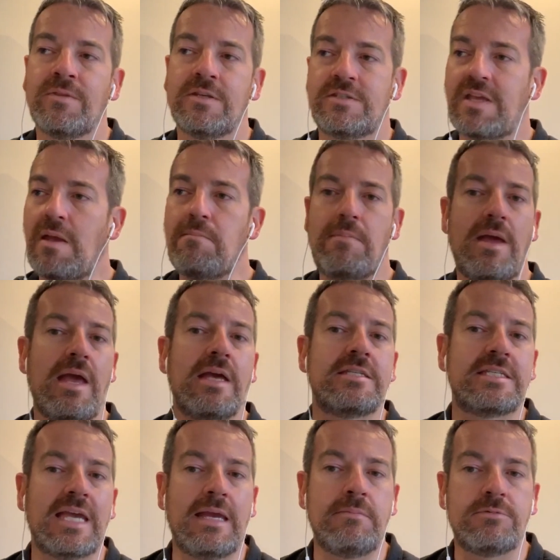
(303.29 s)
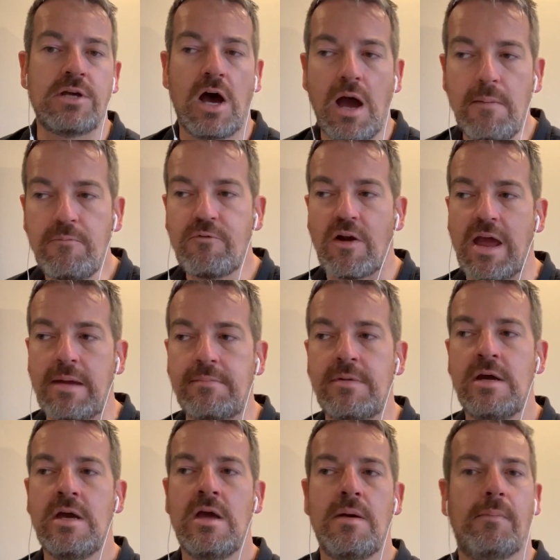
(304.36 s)
Same pair, same time frame,
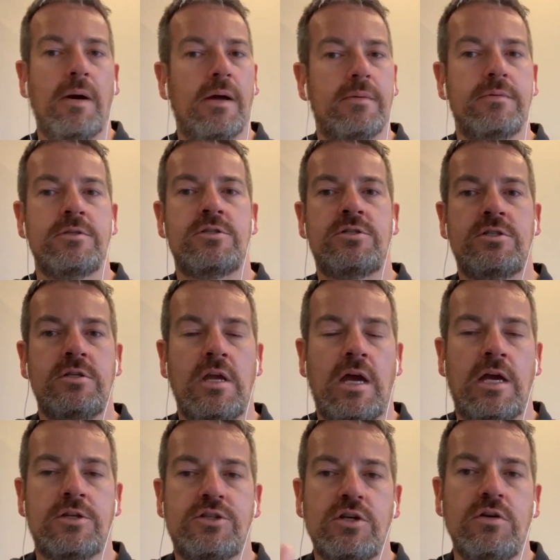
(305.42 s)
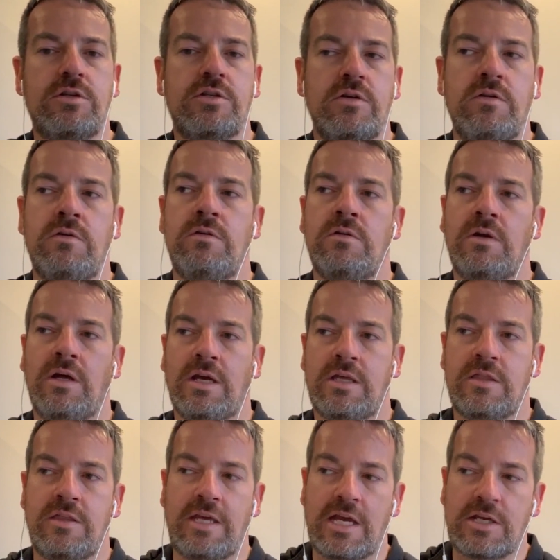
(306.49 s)
but due to
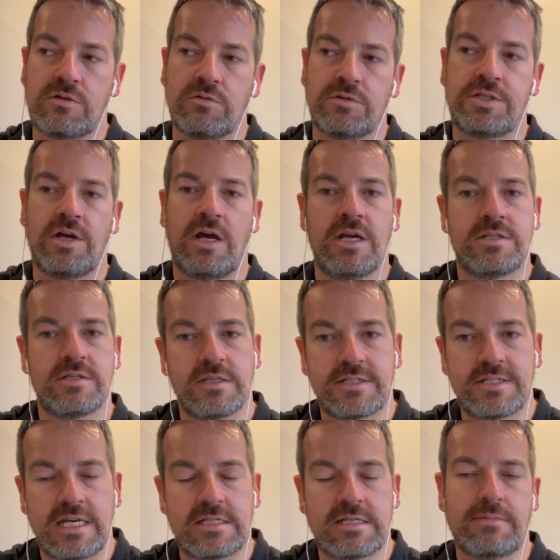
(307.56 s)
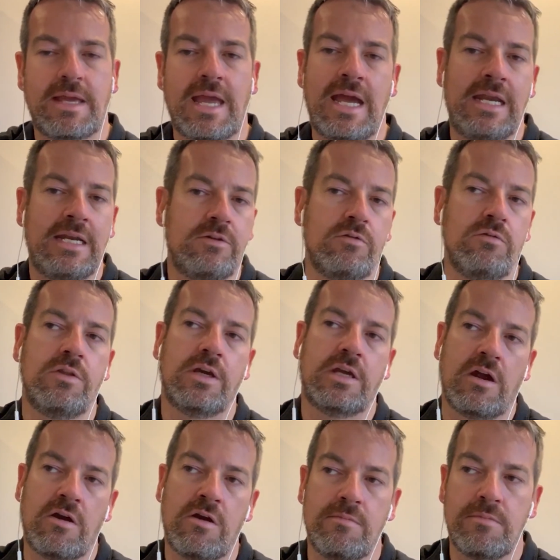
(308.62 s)
like the actual size of the setup candle, the
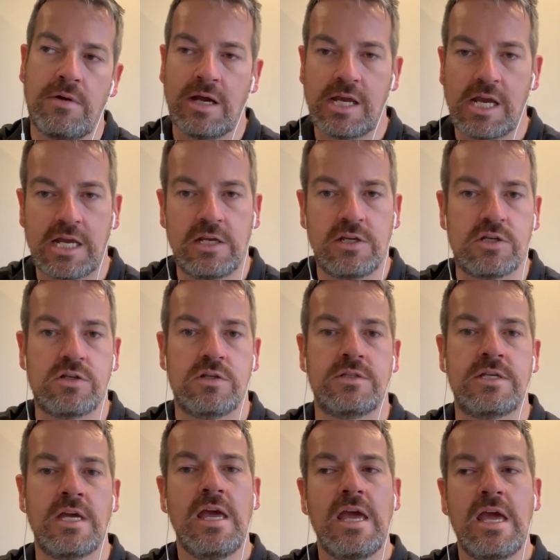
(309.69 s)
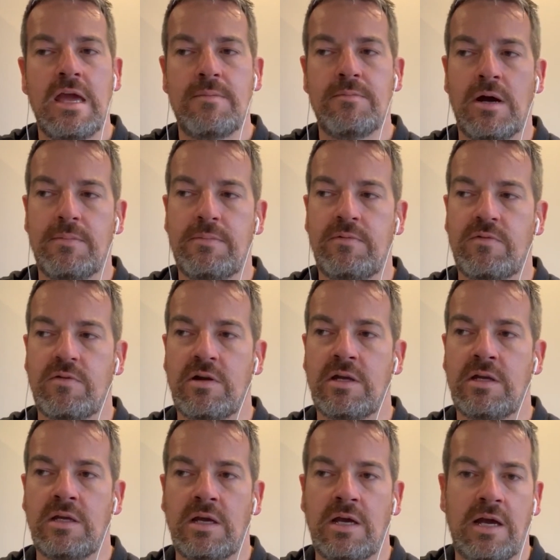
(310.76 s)
current market conditions, it might be
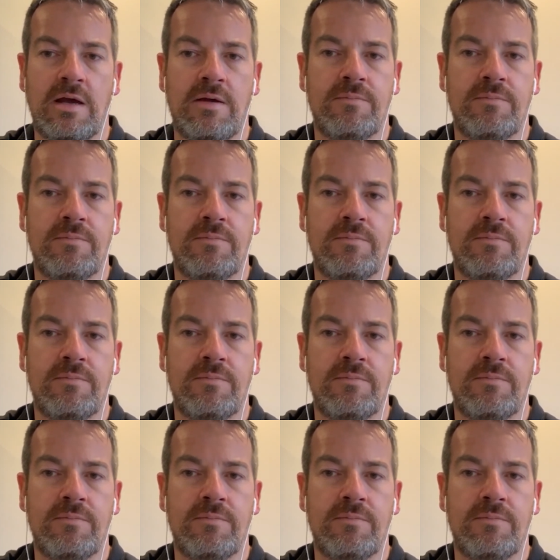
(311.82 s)
very